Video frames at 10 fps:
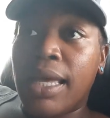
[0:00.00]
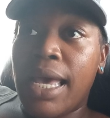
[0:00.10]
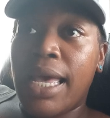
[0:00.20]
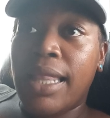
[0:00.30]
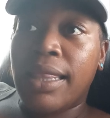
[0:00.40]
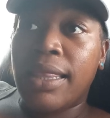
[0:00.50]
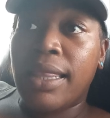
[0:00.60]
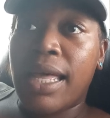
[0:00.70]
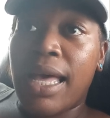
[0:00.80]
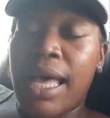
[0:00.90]
And
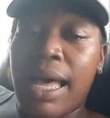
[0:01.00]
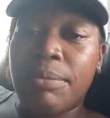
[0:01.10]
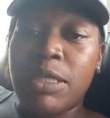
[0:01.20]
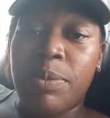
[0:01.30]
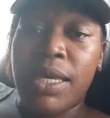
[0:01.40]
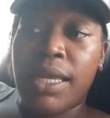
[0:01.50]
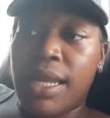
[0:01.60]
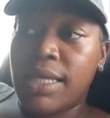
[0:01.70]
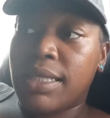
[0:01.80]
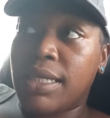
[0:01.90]
I'm
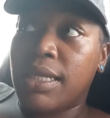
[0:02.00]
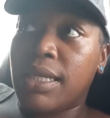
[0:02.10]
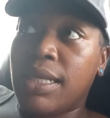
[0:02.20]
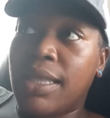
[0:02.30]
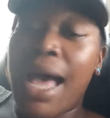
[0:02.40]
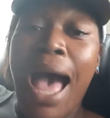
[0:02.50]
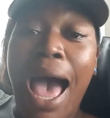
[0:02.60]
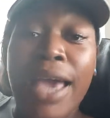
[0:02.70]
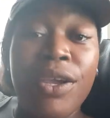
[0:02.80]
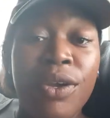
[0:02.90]
speaking as in the
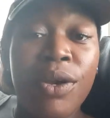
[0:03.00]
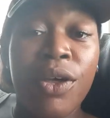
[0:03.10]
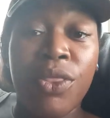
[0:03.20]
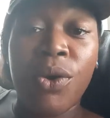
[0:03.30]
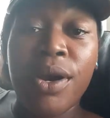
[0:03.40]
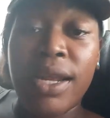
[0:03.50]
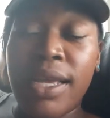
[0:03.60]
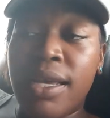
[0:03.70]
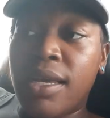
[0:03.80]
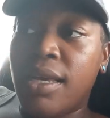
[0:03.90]
higher
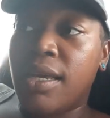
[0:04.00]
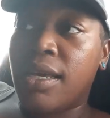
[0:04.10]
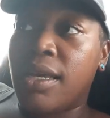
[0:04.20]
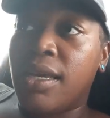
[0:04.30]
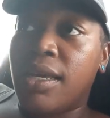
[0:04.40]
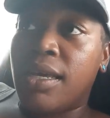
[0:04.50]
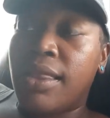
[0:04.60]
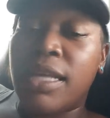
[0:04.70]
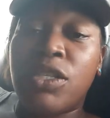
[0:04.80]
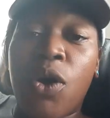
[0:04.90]
authority
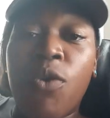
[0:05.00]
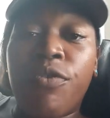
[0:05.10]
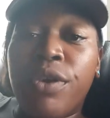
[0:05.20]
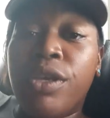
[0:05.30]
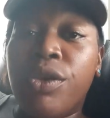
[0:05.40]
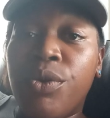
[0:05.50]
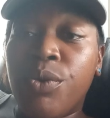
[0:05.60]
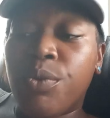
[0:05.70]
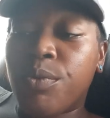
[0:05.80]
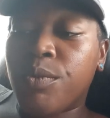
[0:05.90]
that's over
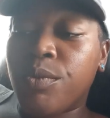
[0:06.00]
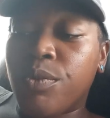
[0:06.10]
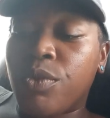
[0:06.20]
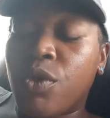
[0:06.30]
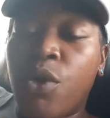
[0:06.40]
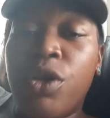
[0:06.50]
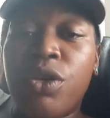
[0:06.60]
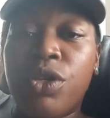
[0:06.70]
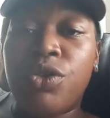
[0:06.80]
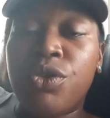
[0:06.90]
you. Or
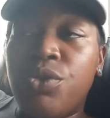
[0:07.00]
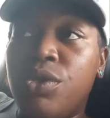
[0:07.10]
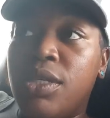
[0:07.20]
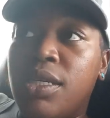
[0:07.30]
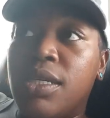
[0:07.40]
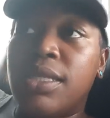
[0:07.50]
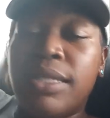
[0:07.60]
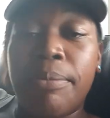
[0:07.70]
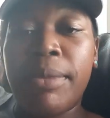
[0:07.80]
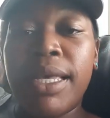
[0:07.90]
you could choose to
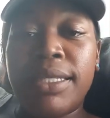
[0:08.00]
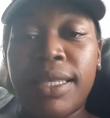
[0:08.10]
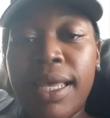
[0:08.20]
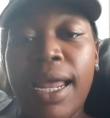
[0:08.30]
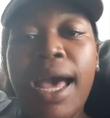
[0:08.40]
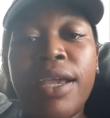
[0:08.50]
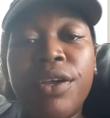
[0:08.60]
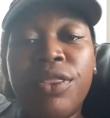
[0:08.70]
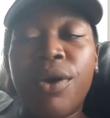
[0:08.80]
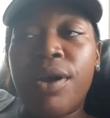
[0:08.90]
submit to that
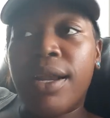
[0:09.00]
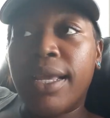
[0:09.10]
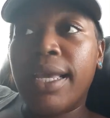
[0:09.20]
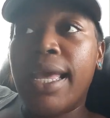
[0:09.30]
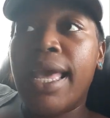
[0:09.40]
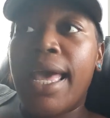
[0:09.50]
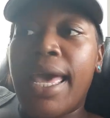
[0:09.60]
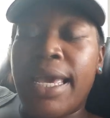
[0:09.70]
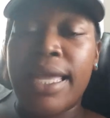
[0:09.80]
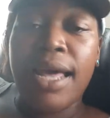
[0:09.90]
higher authority
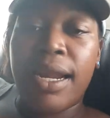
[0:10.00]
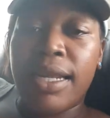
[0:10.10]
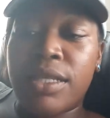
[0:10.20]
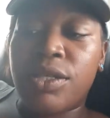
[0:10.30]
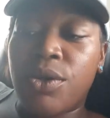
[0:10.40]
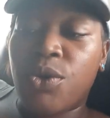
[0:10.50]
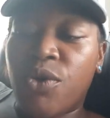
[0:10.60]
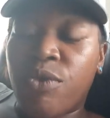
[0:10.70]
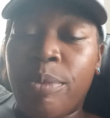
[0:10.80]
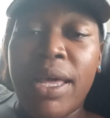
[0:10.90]
and get out of that
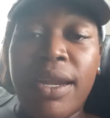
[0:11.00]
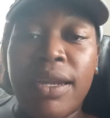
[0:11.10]
circle of